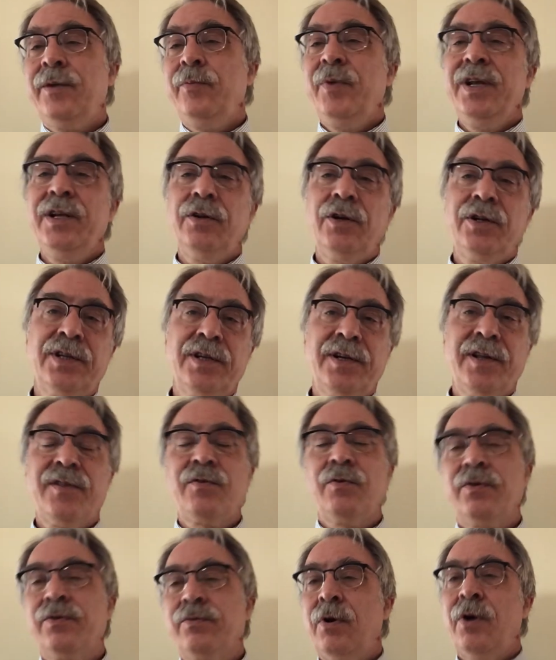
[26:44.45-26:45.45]
And we looked at his
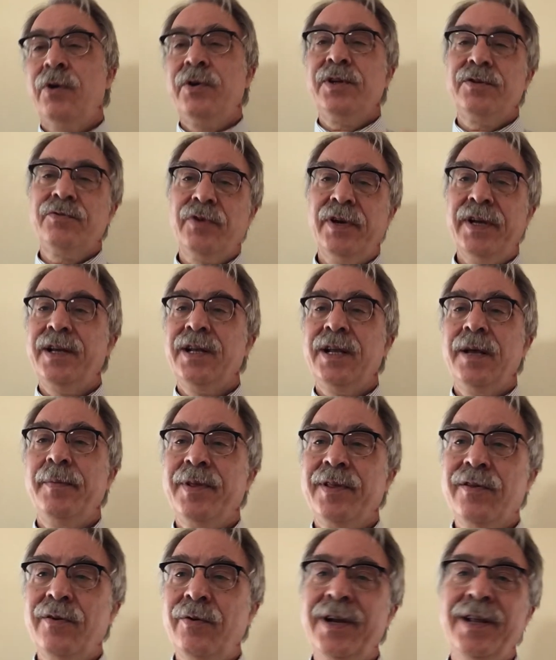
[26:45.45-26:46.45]
sore throat and treated him
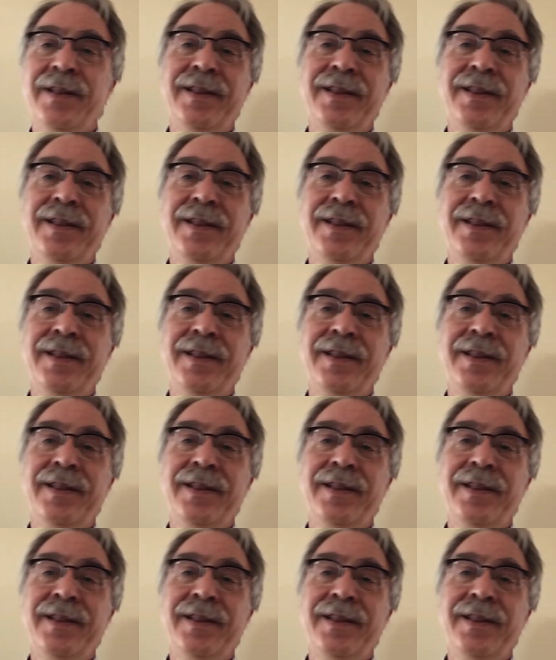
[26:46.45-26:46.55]
and so on.